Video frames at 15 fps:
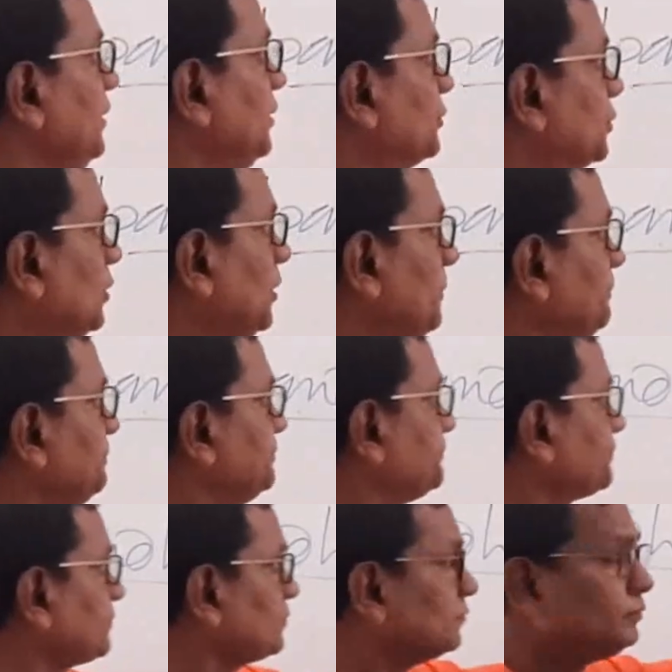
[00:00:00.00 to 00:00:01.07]

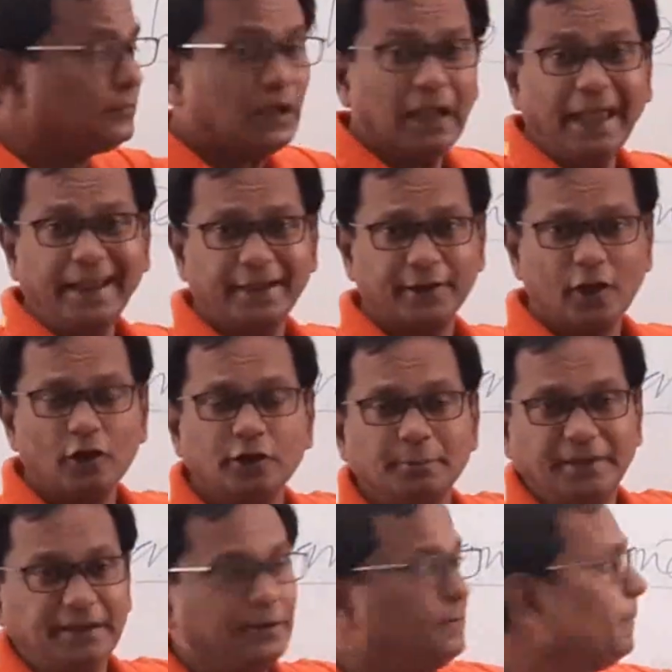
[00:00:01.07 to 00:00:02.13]
So
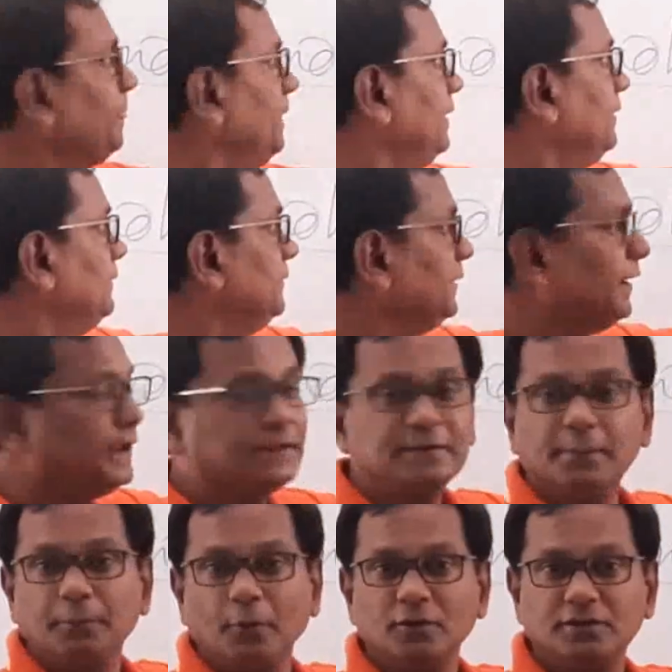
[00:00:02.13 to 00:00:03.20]
acronymy is
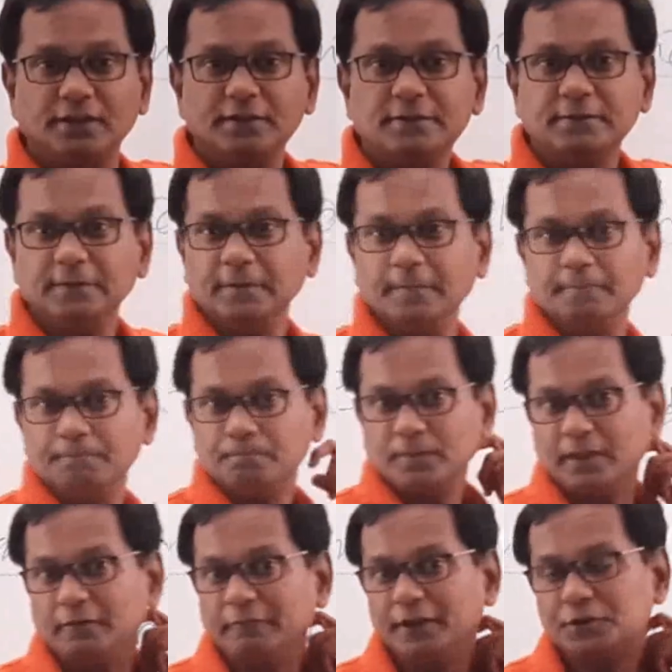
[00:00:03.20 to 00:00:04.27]
a process
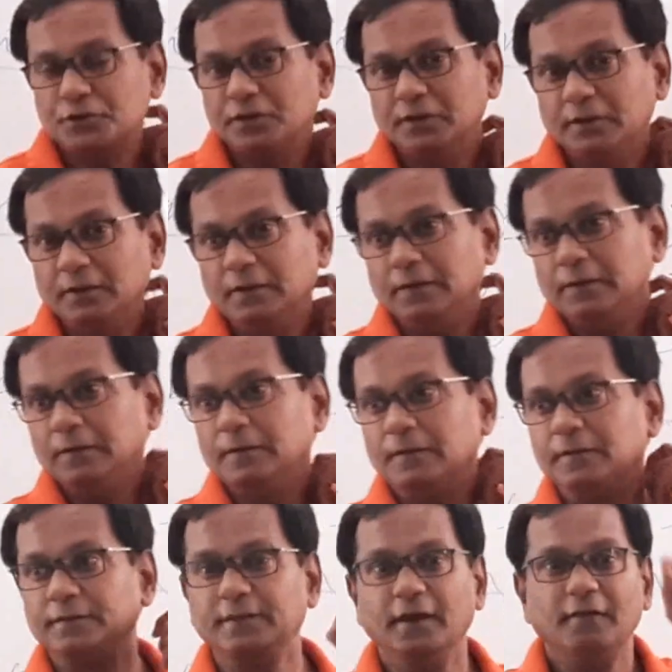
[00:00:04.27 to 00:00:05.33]
in which
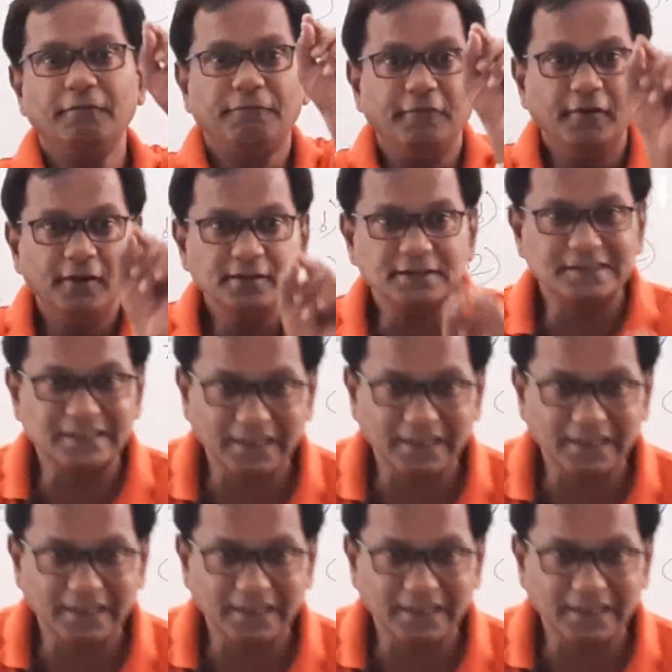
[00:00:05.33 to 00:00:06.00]
the first